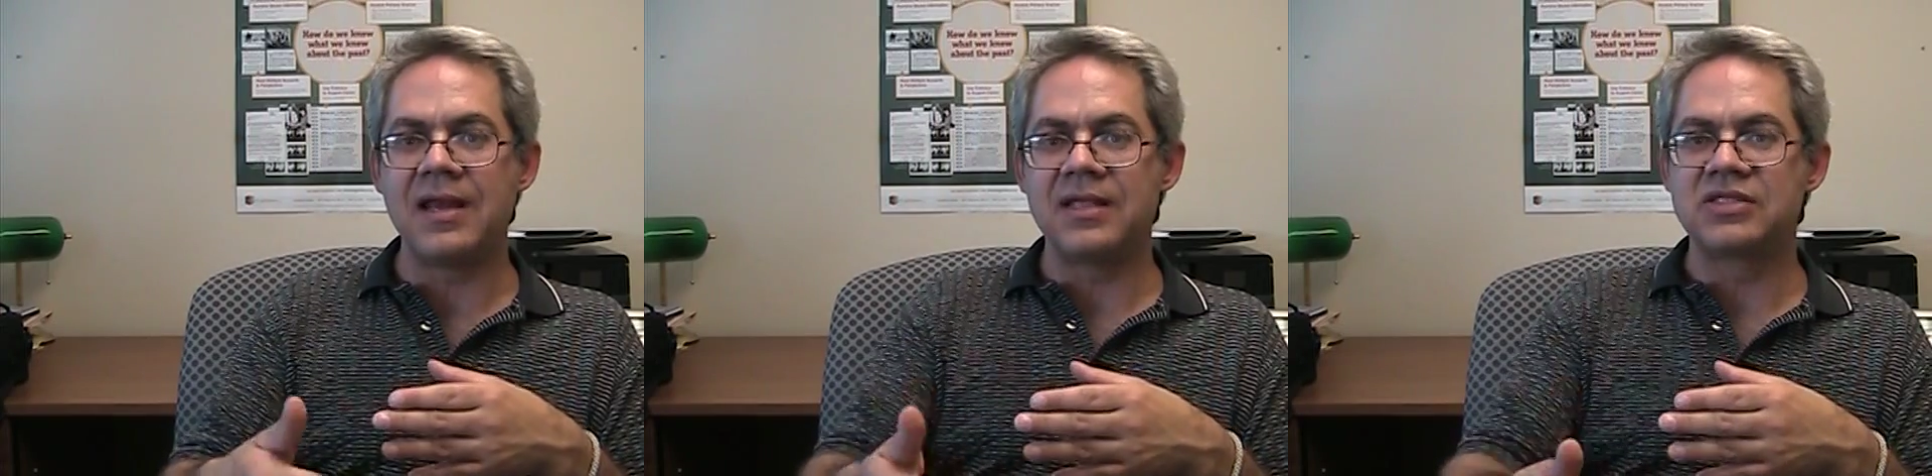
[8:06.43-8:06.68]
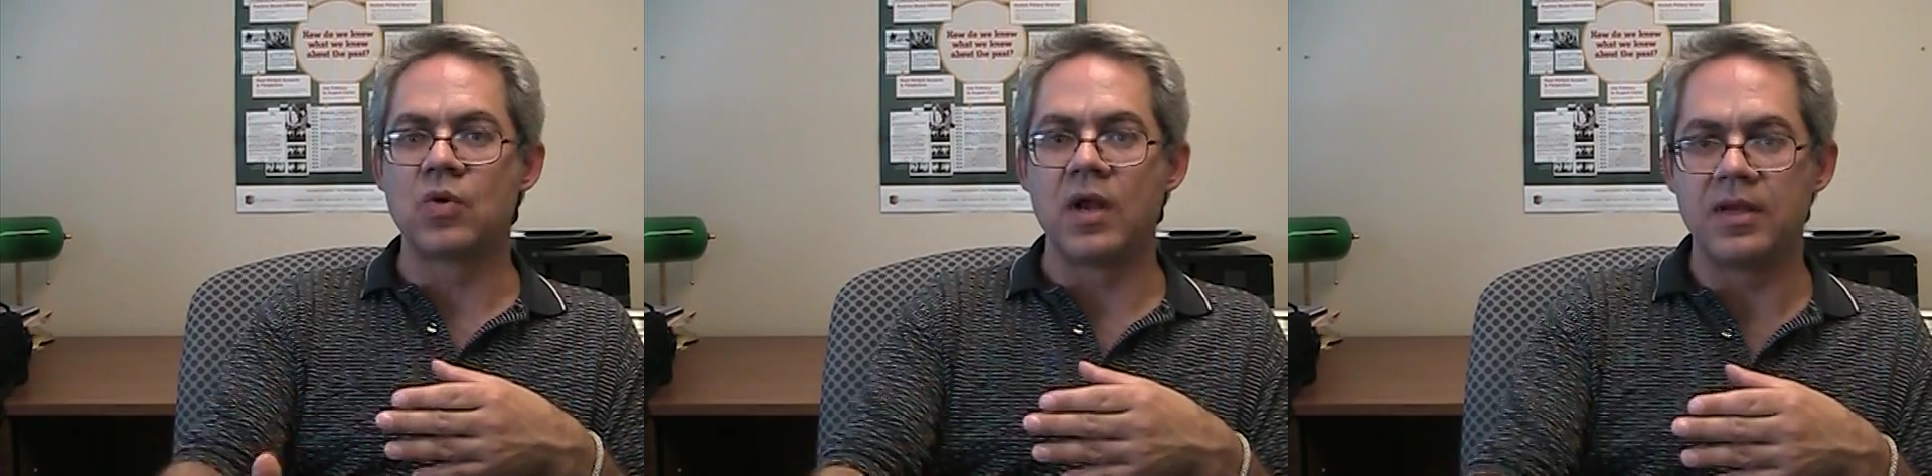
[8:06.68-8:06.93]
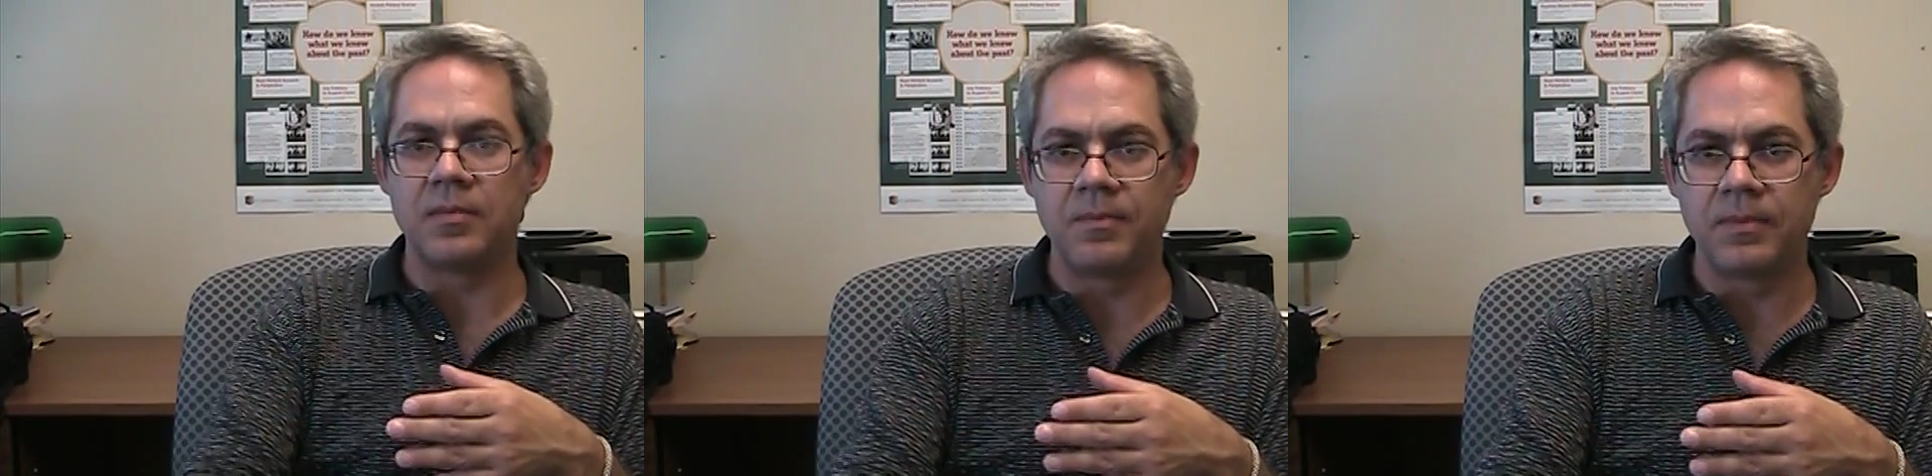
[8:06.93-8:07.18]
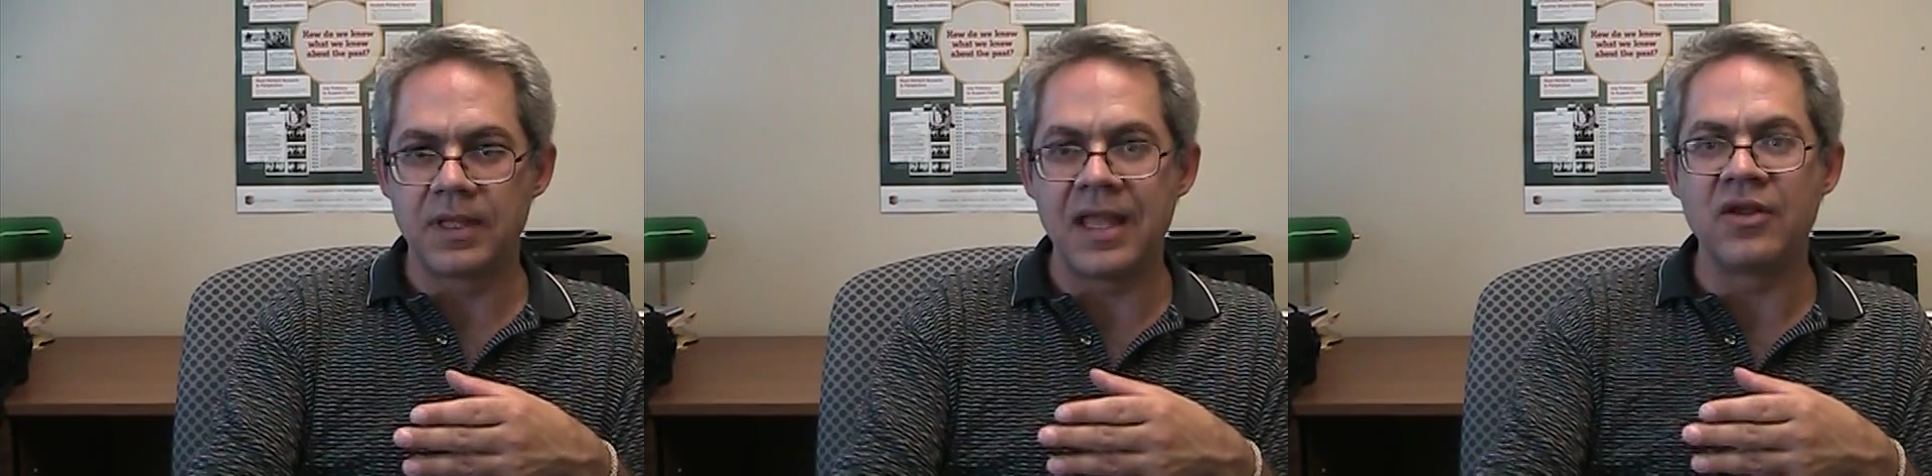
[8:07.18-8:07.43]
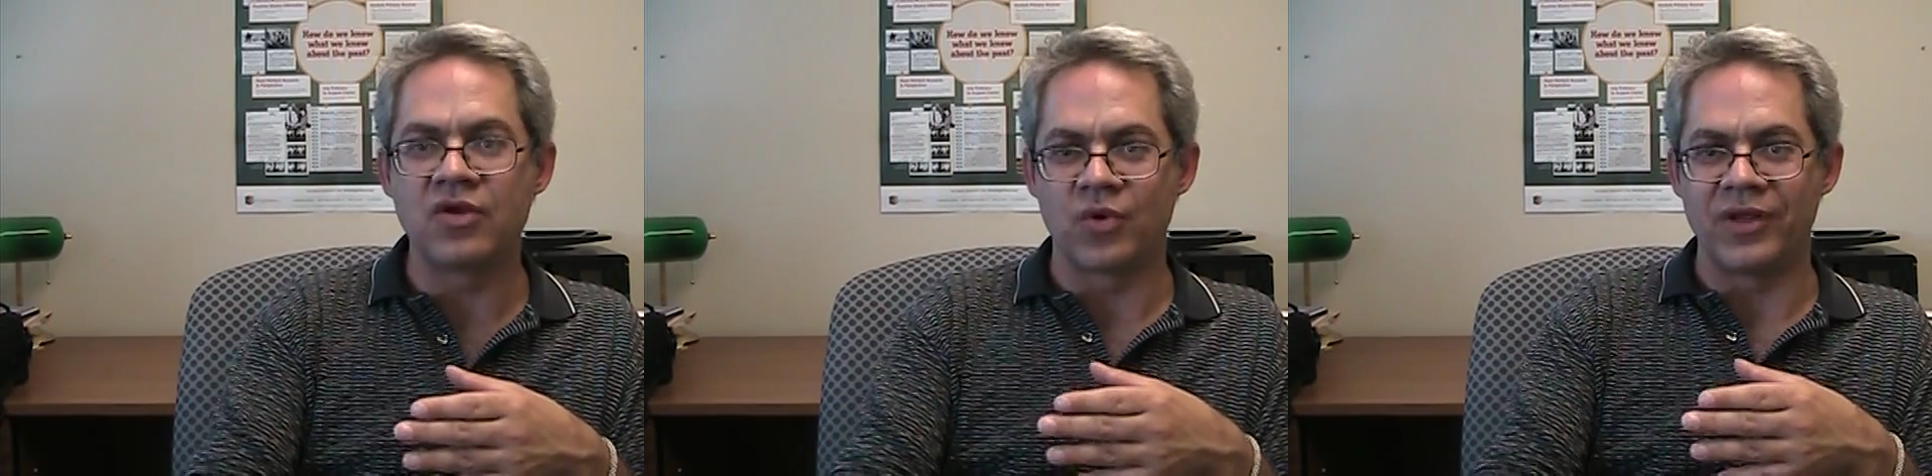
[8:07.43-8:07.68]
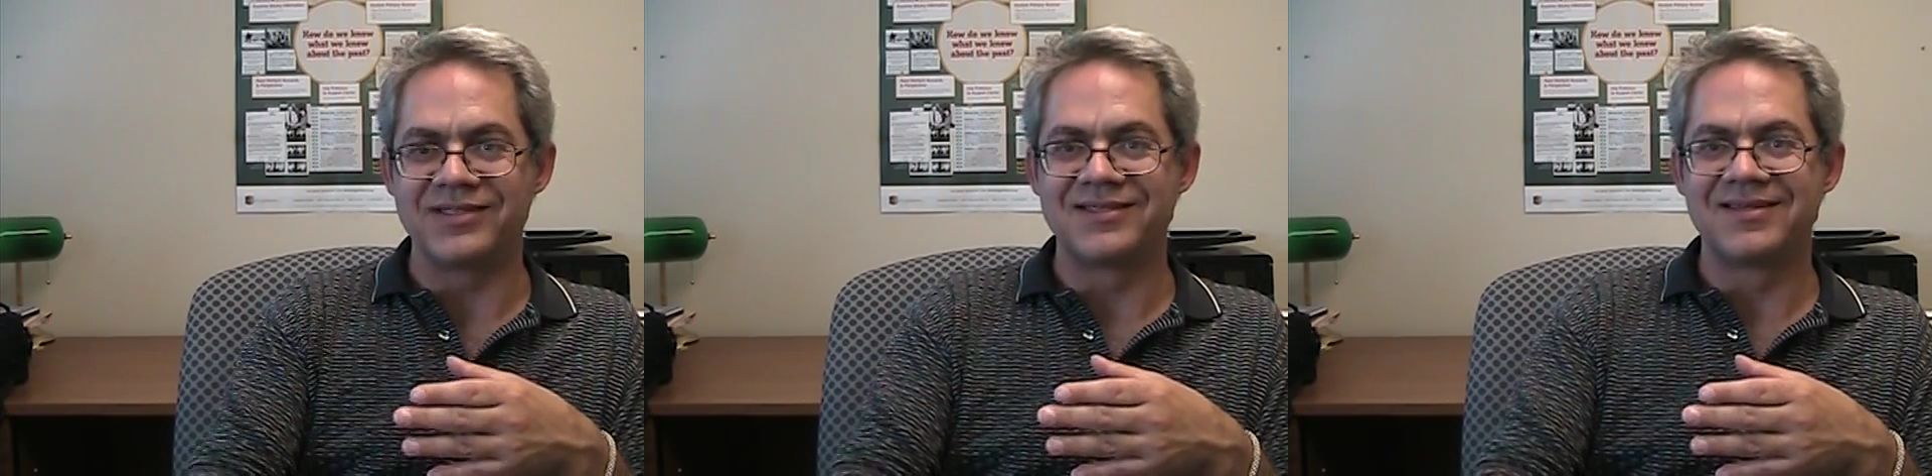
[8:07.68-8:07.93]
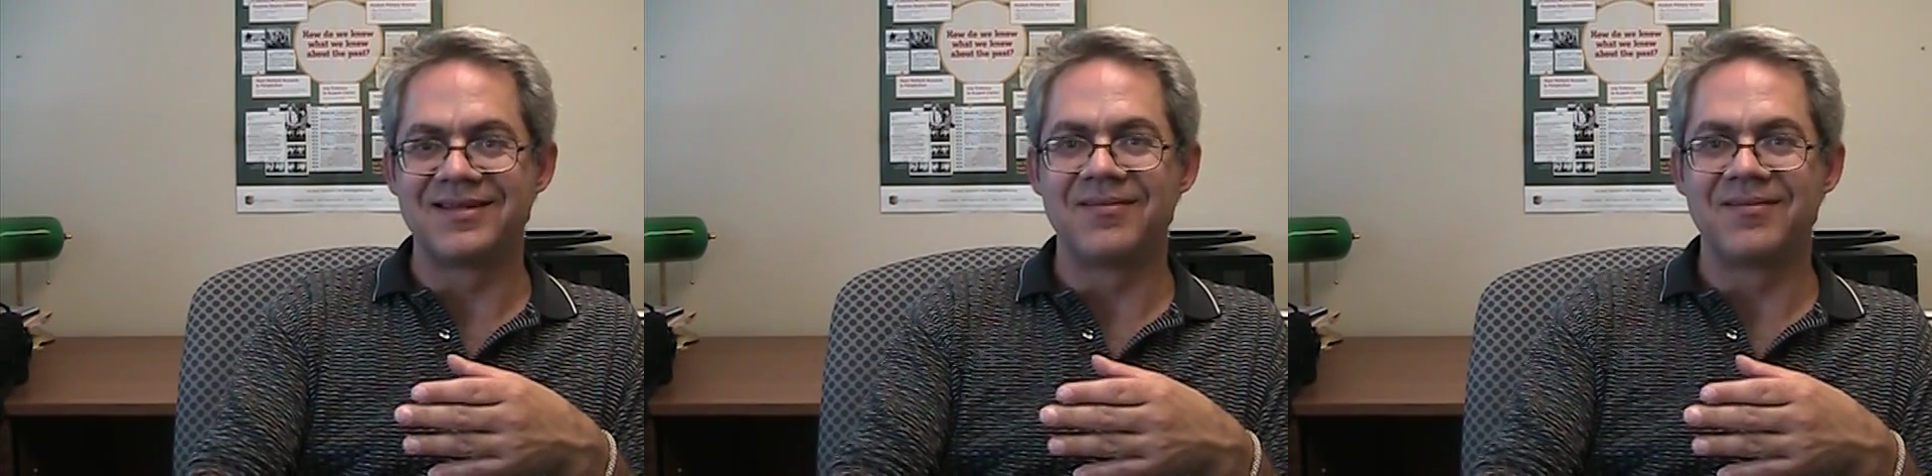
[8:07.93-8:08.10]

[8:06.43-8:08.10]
is going to increase